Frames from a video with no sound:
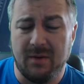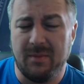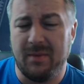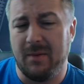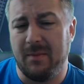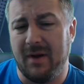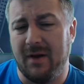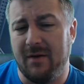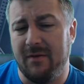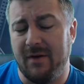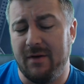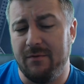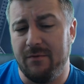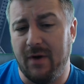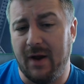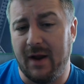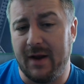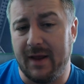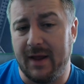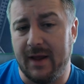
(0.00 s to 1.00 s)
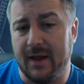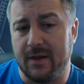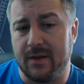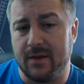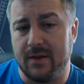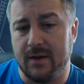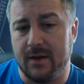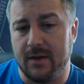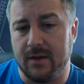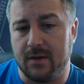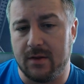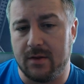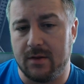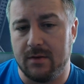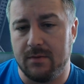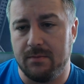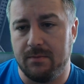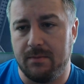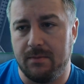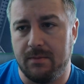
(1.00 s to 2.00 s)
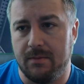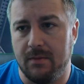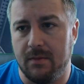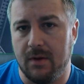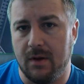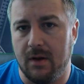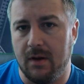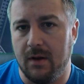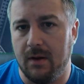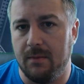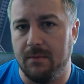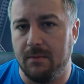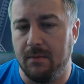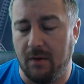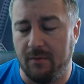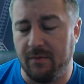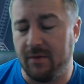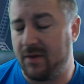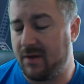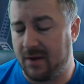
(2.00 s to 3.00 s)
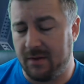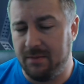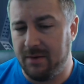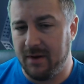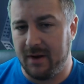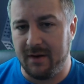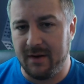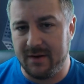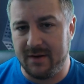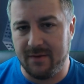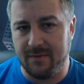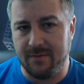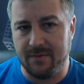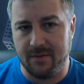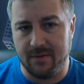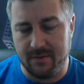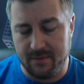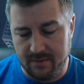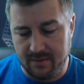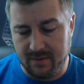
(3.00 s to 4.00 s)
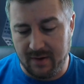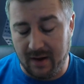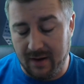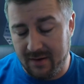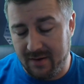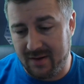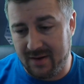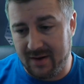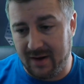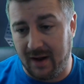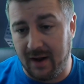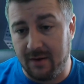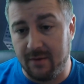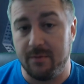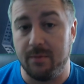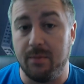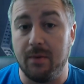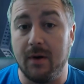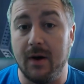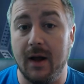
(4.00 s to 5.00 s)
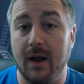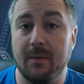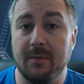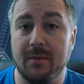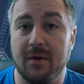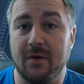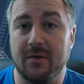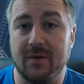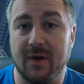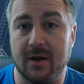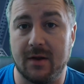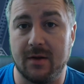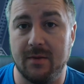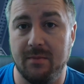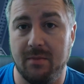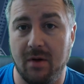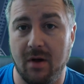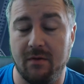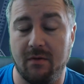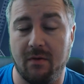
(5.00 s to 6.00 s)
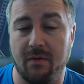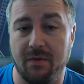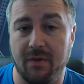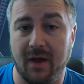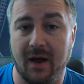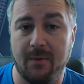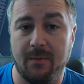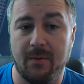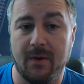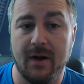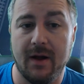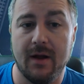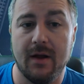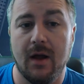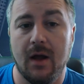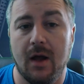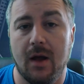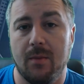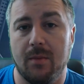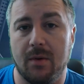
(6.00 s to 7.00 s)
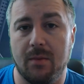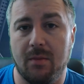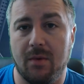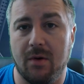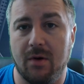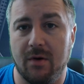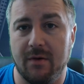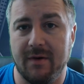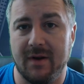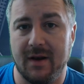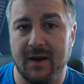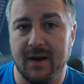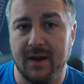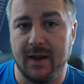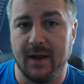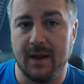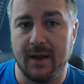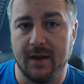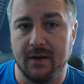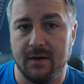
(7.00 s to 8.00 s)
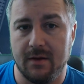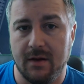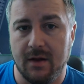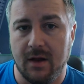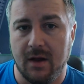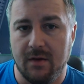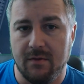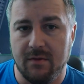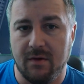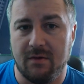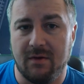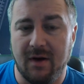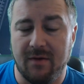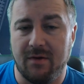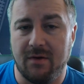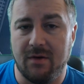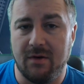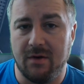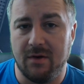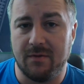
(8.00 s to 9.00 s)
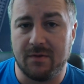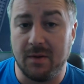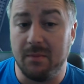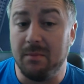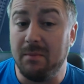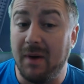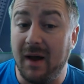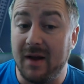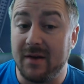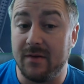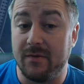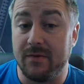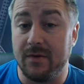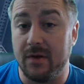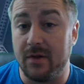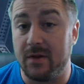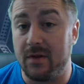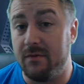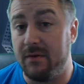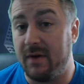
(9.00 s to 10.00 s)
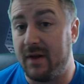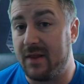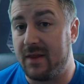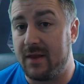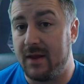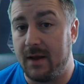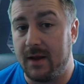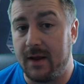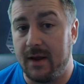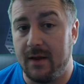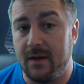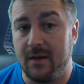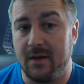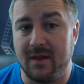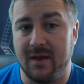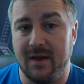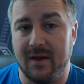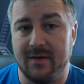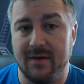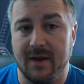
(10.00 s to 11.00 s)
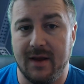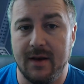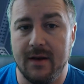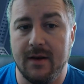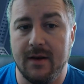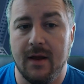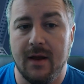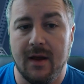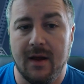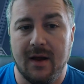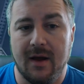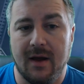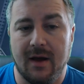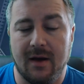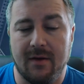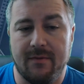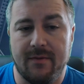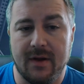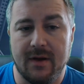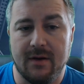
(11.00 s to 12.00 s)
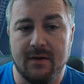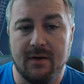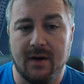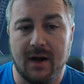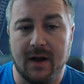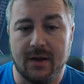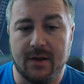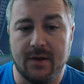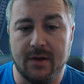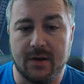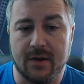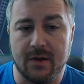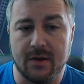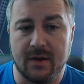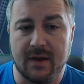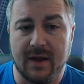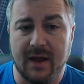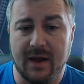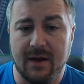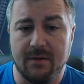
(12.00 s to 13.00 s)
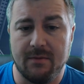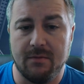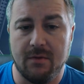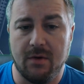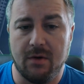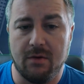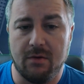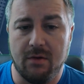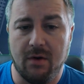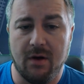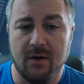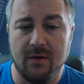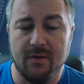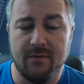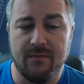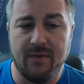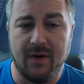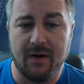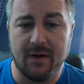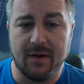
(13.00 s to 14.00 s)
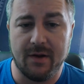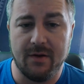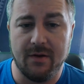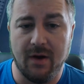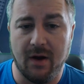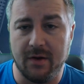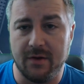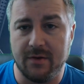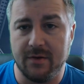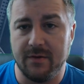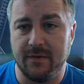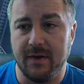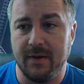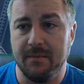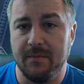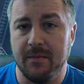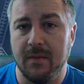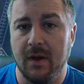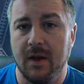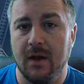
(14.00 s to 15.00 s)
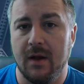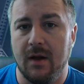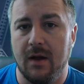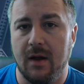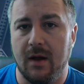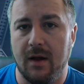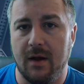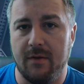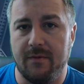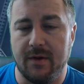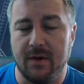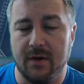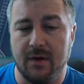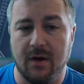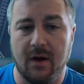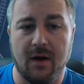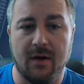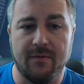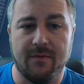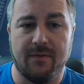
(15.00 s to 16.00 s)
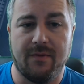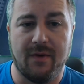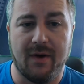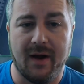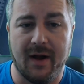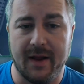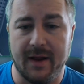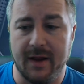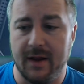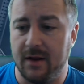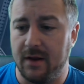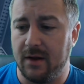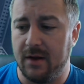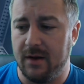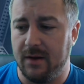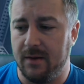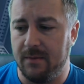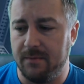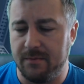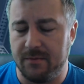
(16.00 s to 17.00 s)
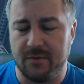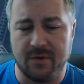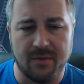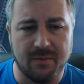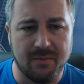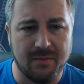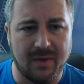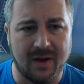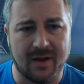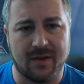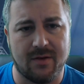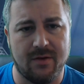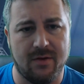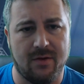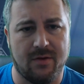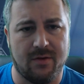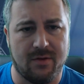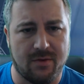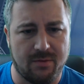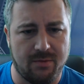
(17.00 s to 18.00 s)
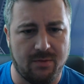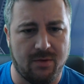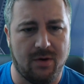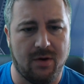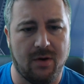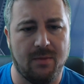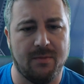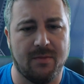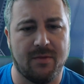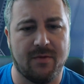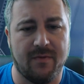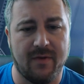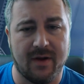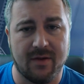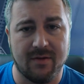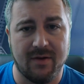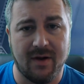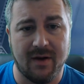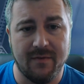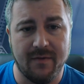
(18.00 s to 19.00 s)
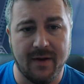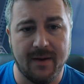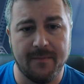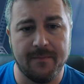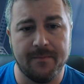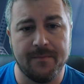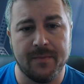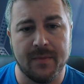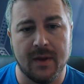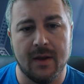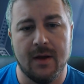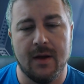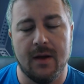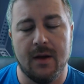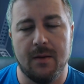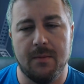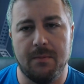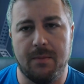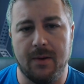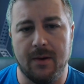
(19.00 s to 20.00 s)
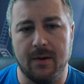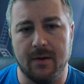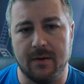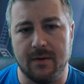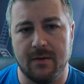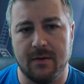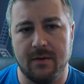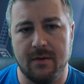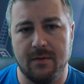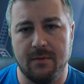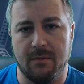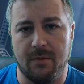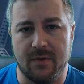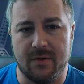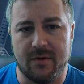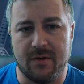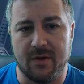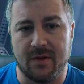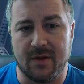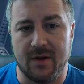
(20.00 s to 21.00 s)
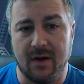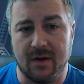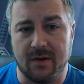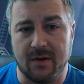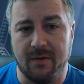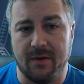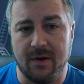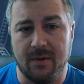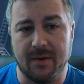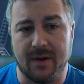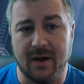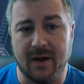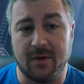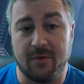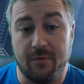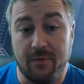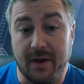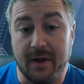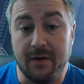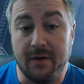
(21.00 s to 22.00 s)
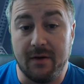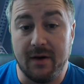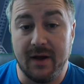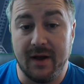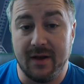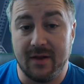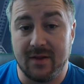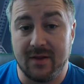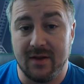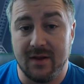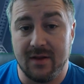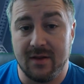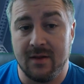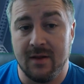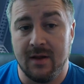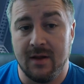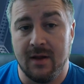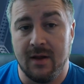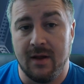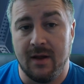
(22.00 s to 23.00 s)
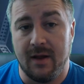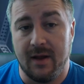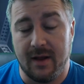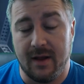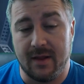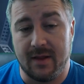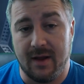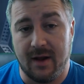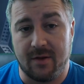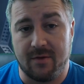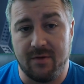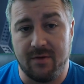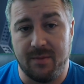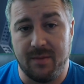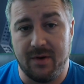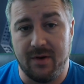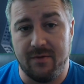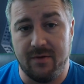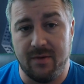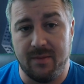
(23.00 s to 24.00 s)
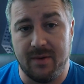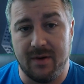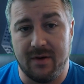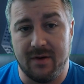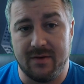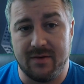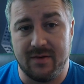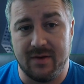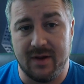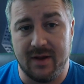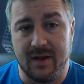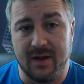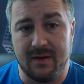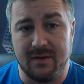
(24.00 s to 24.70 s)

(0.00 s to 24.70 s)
better than red aces. Obviously, completely different style of play. I'm not trying to compare them that way, but more in the level of competitiveness that they sit in. I feel like you can get a lot of value out of him if you're outflying jump masters, swarms, things like that. But once you start going up against real aces, his extra maneuverability,